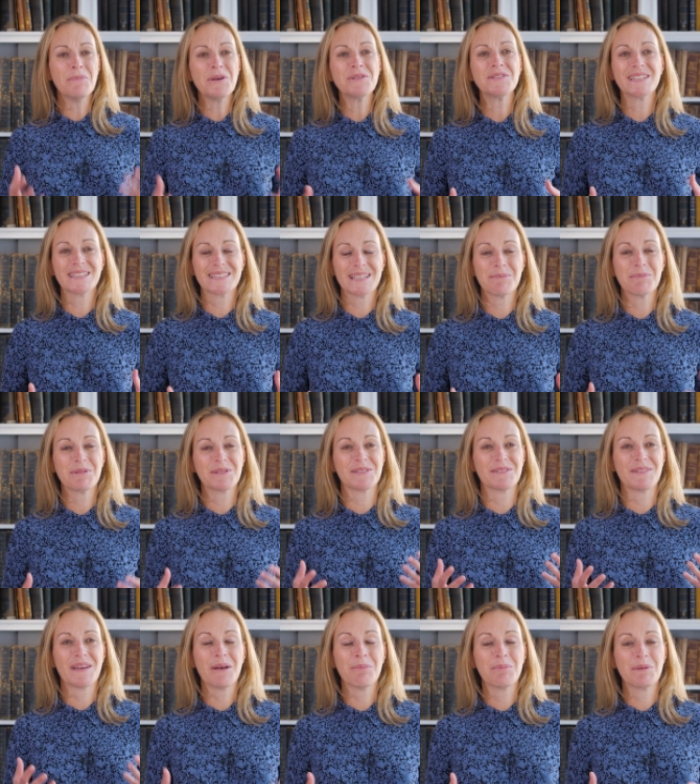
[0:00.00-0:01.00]
Most examples
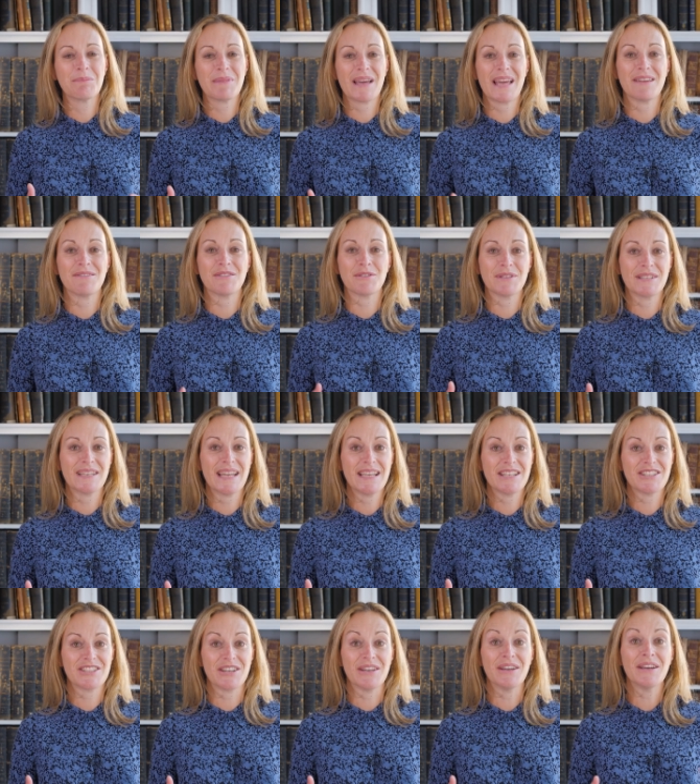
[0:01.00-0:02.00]
of helping behaviour in
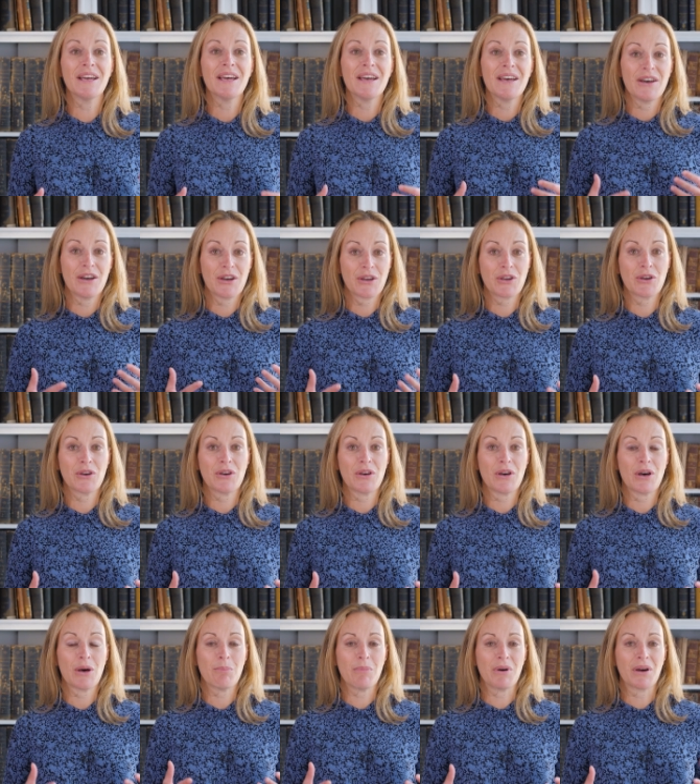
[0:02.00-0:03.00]
nature
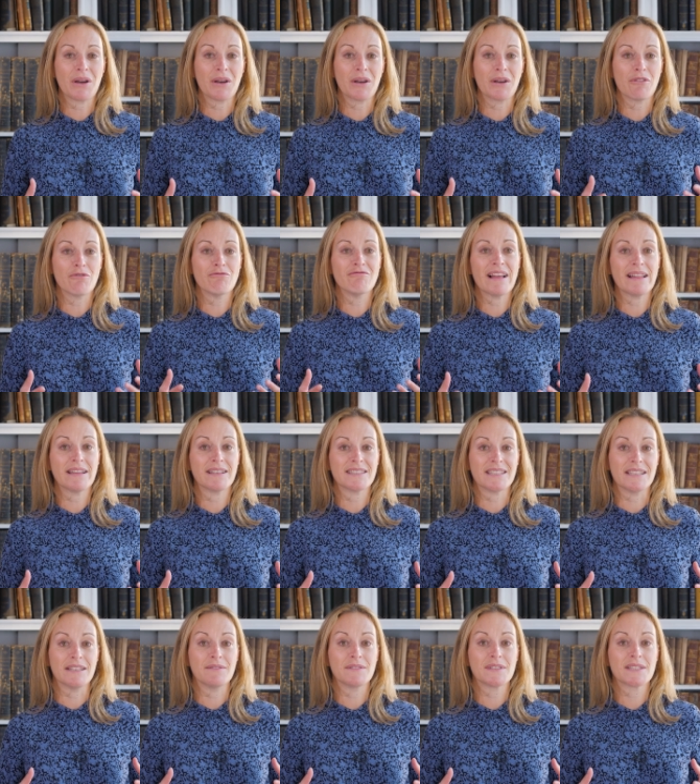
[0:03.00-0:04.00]
occur among
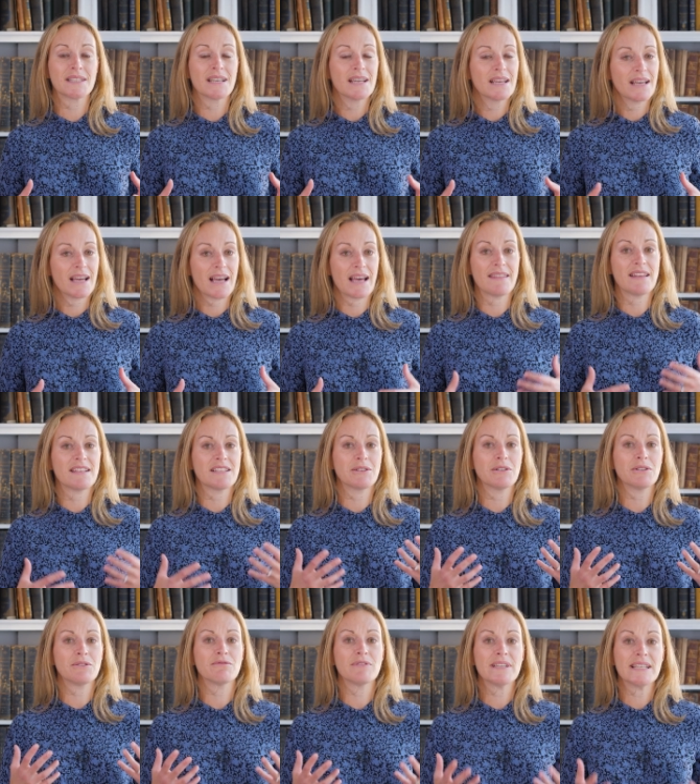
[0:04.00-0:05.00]
relatives, and there's a
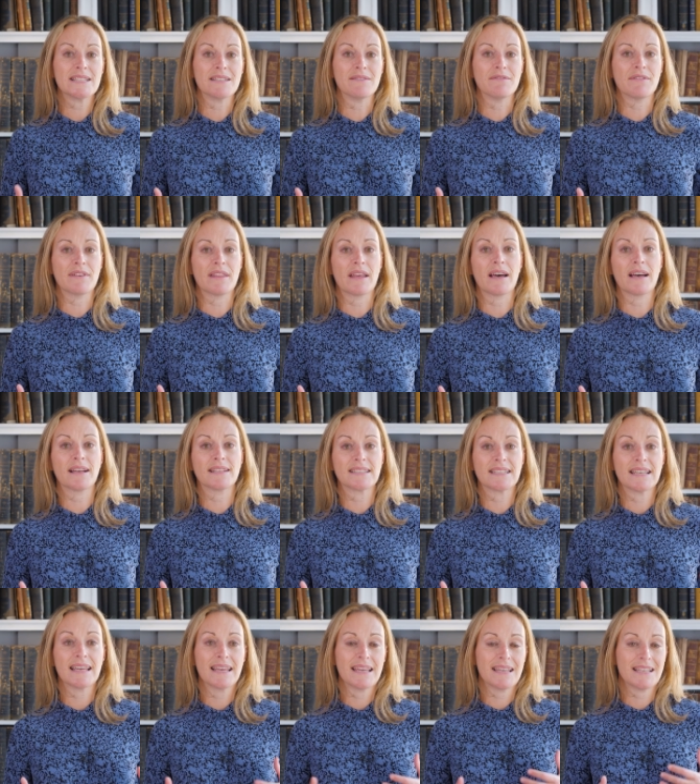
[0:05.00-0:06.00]
good reason for
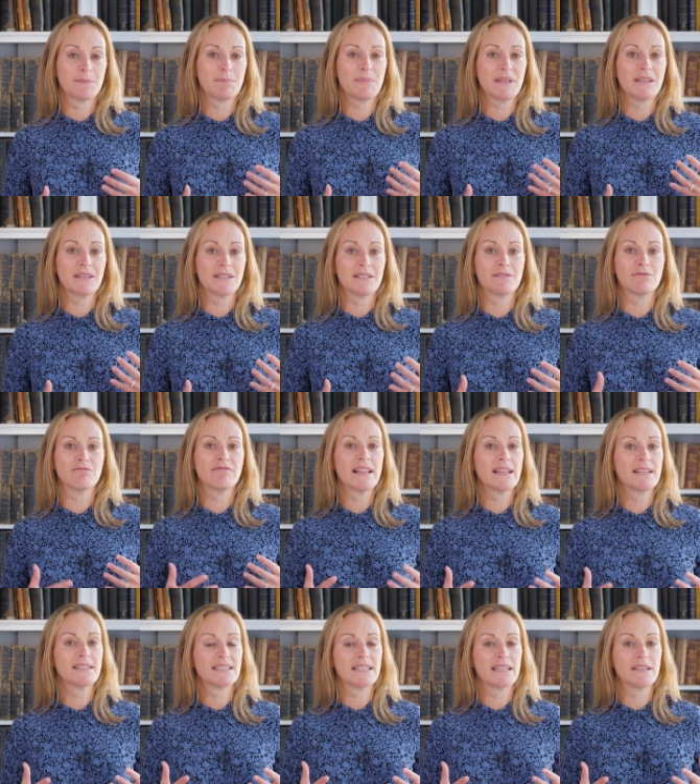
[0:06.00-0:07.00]
that. It's because
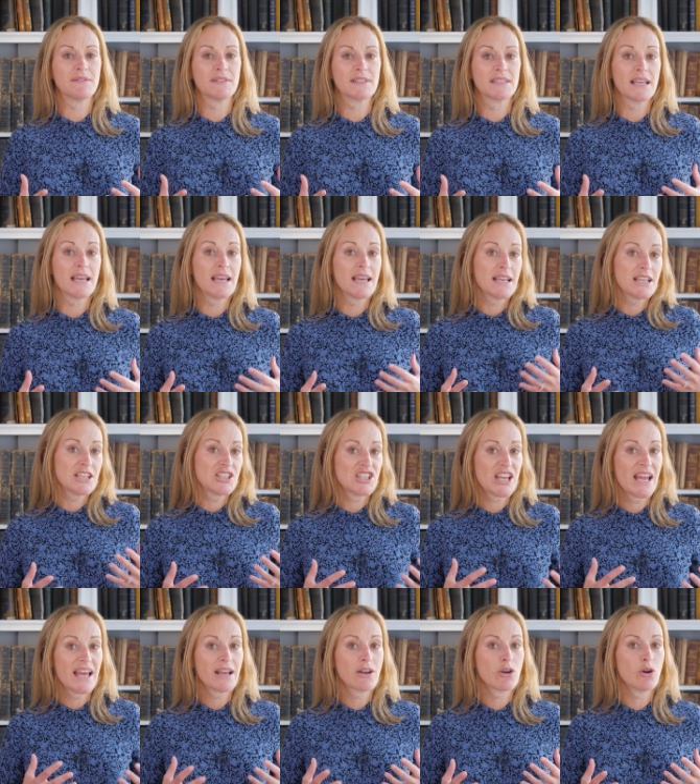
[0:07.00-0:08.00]
relatives
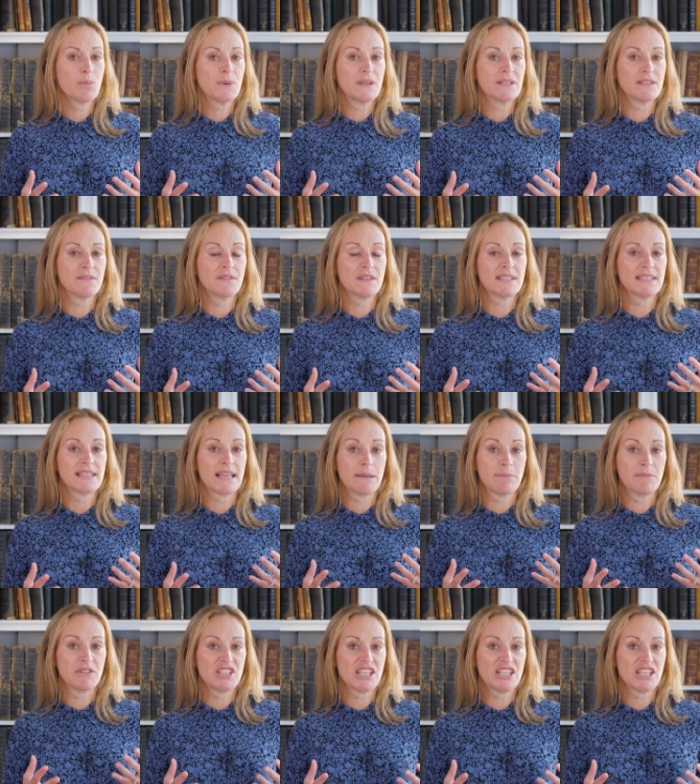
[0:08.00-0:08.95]
share copies of the same